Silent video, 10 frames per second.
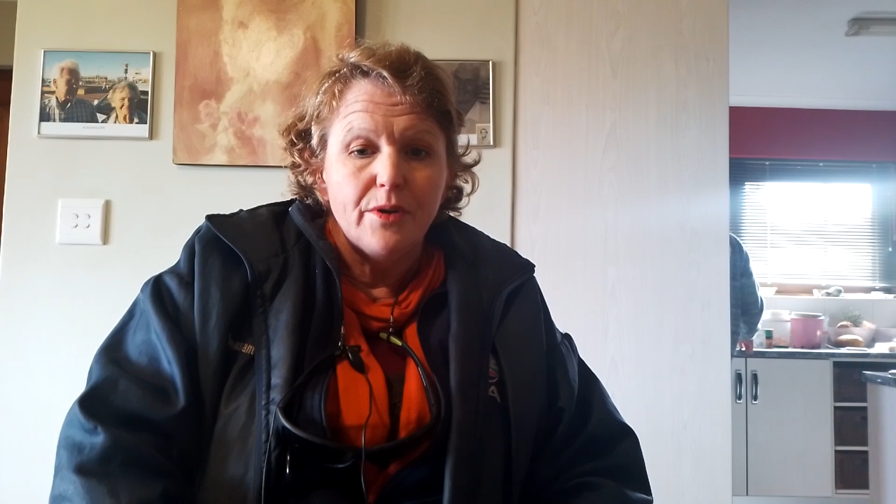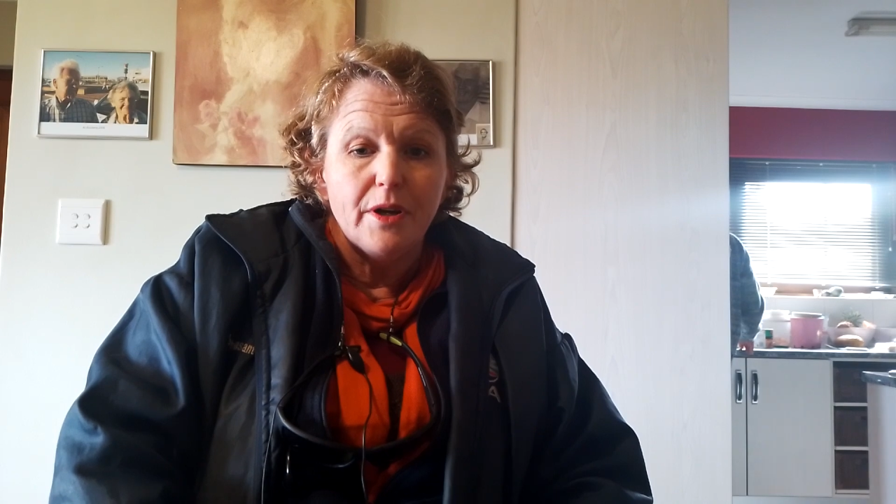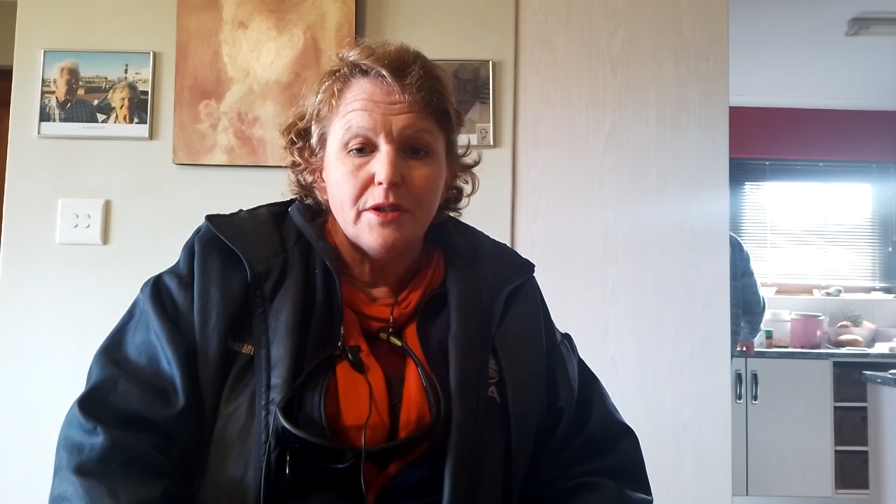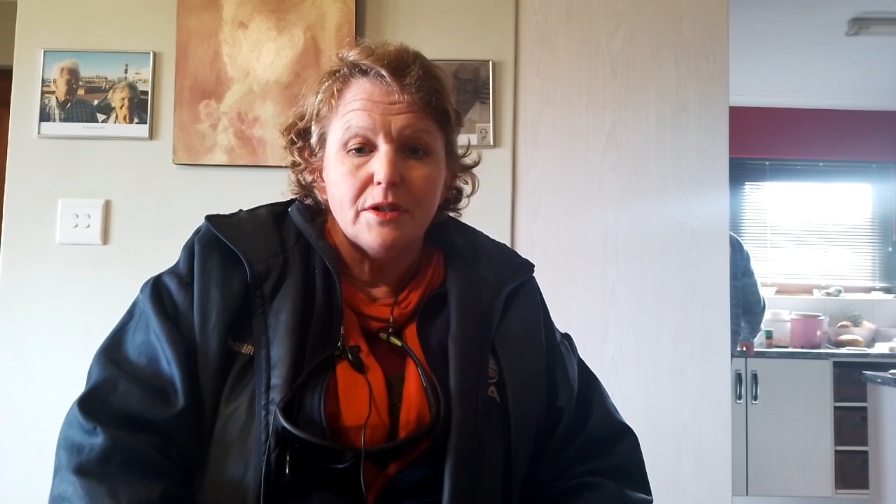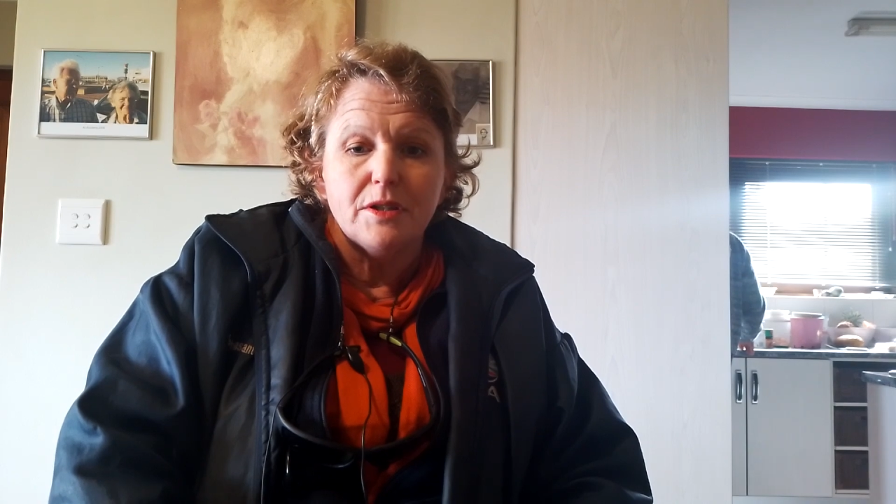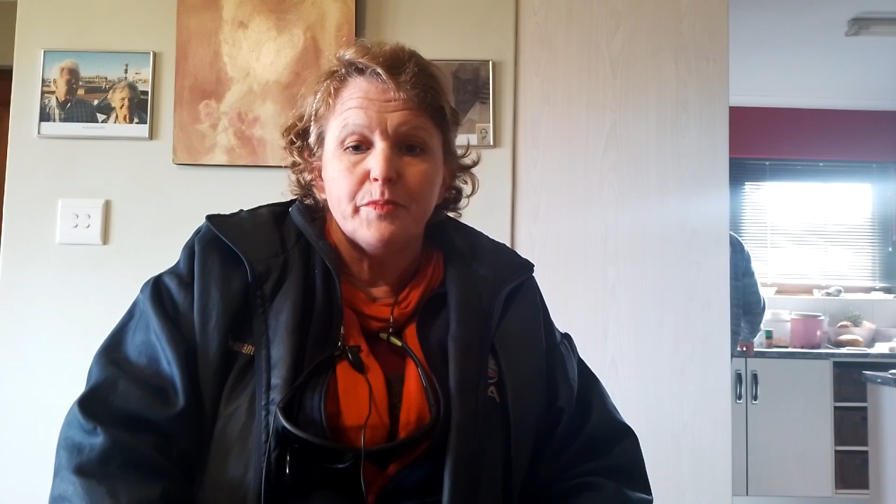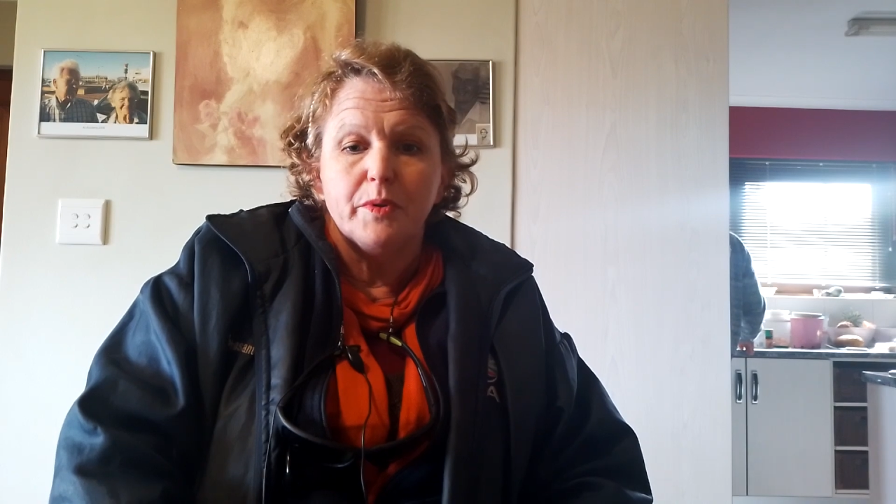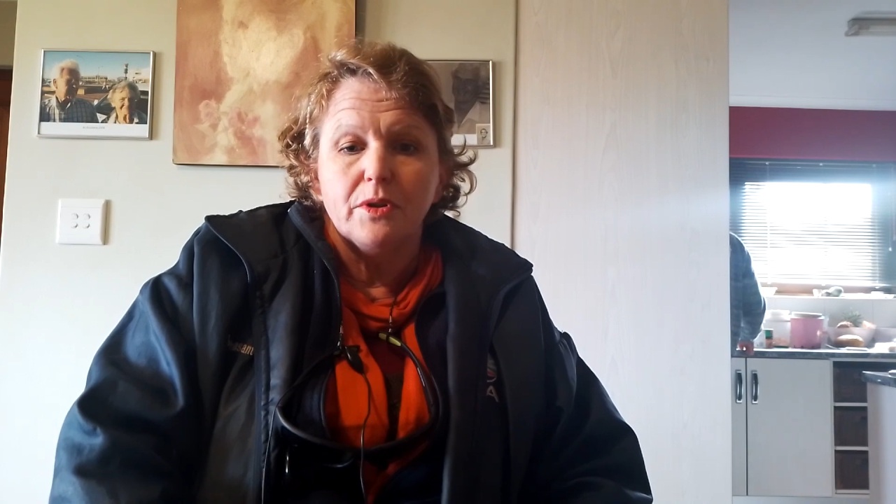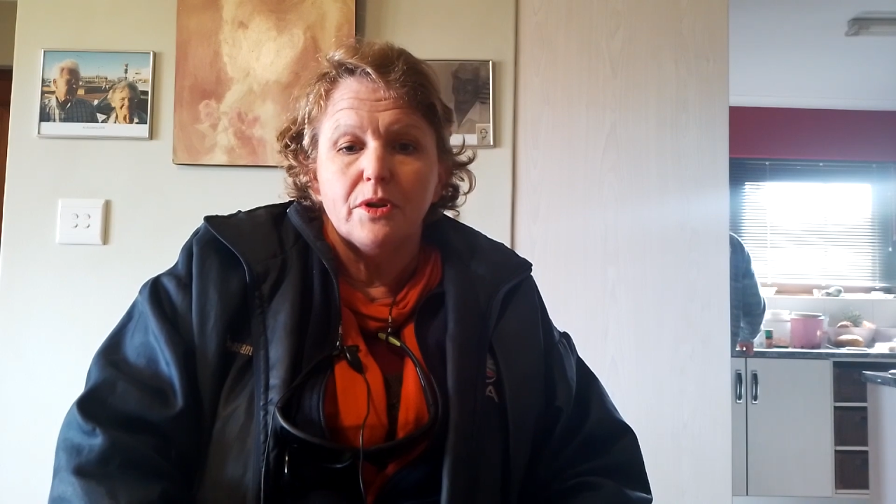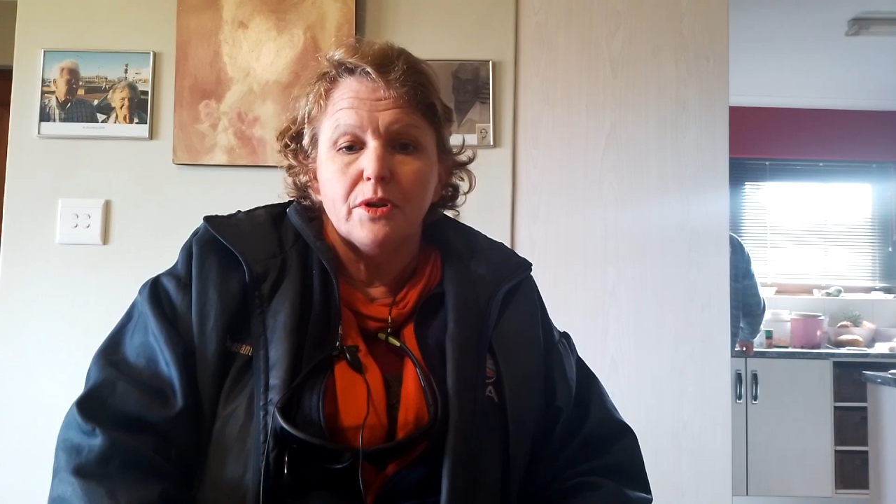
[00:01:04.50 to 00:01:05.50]
wrote this
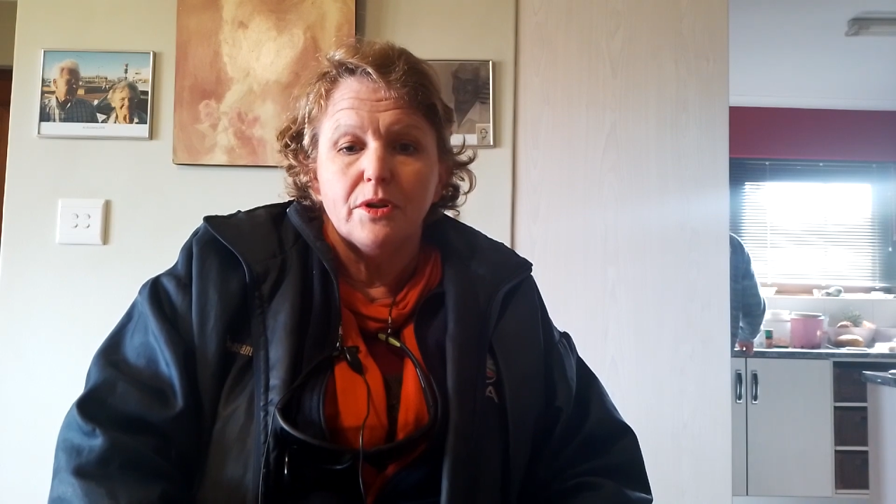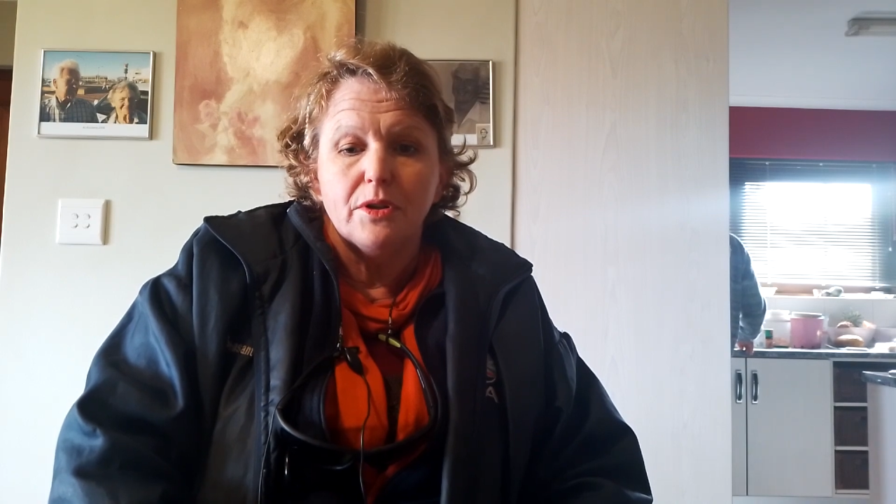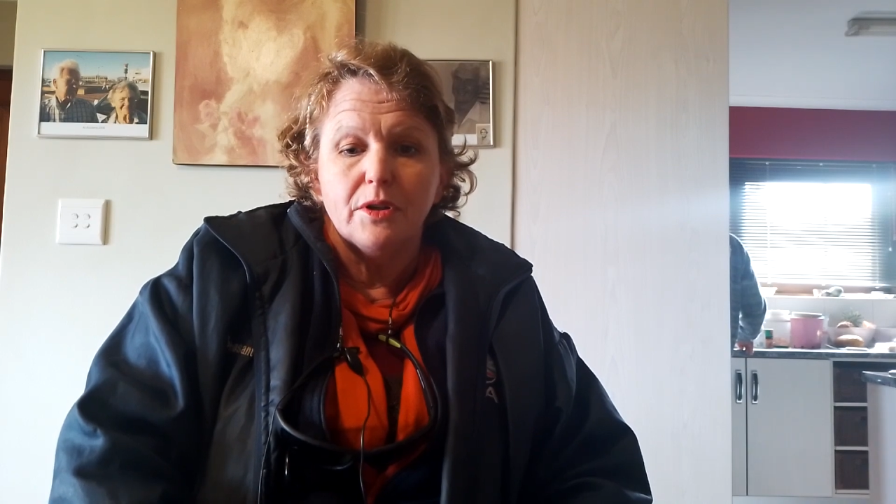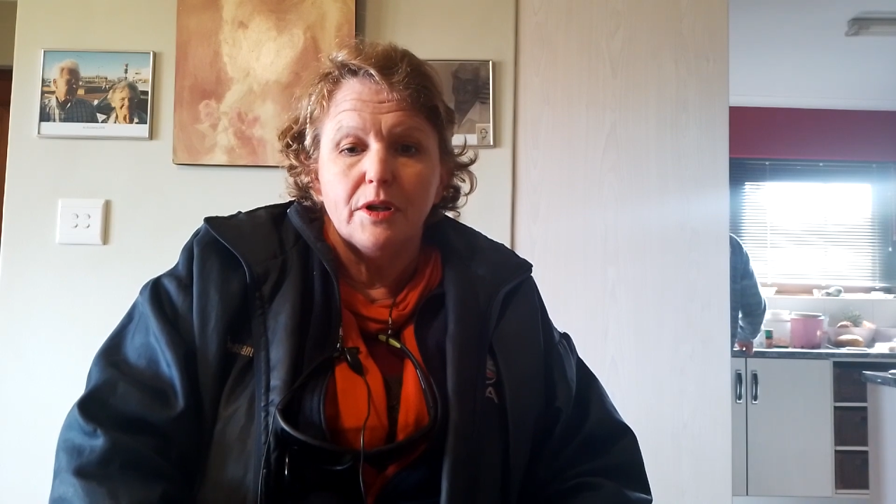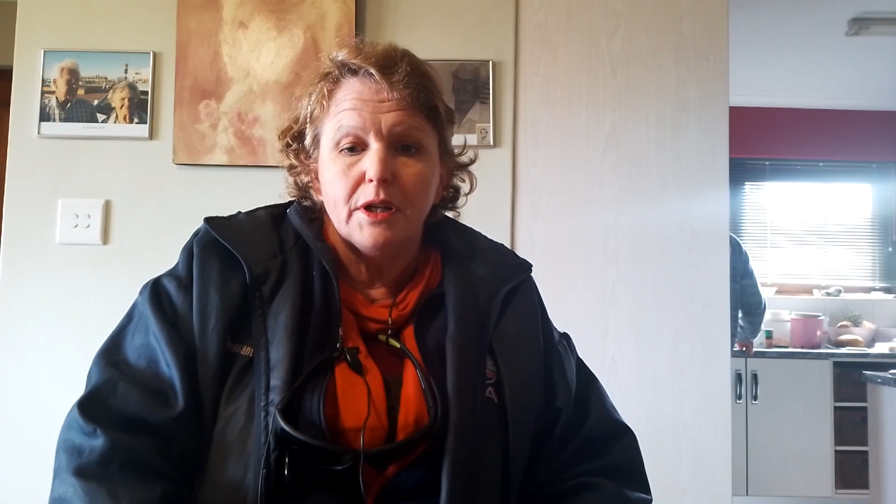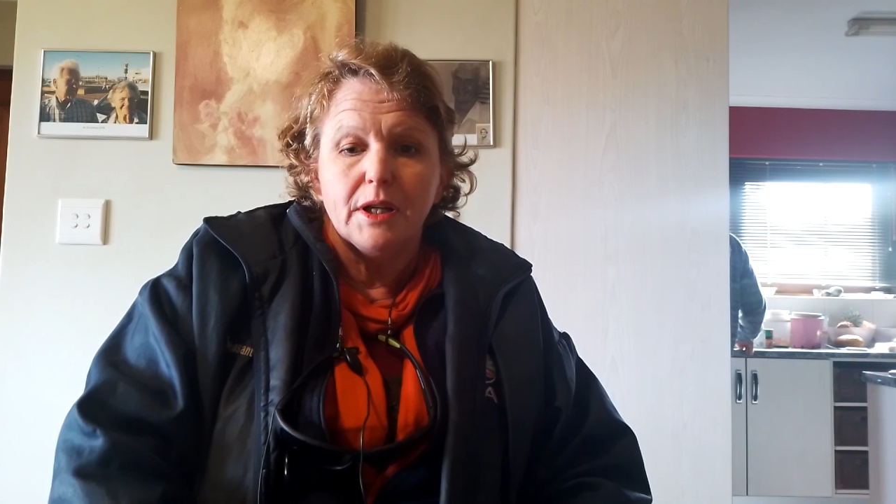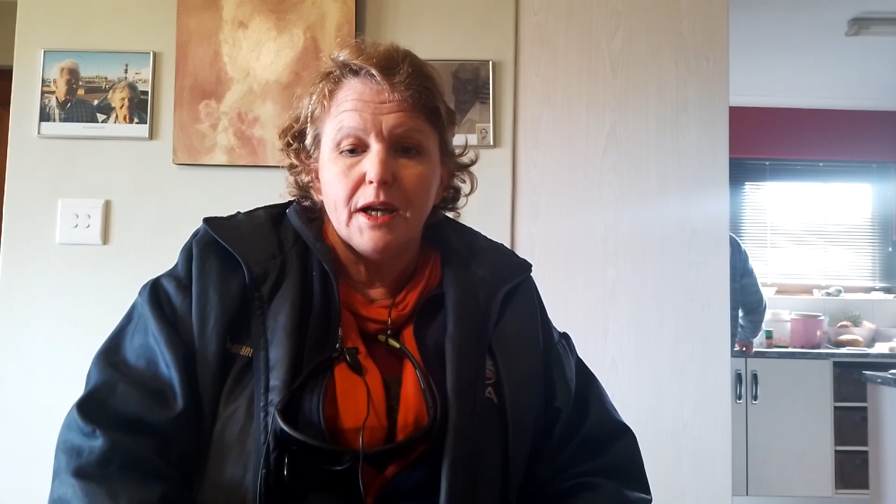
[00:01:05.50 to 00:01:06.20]
book a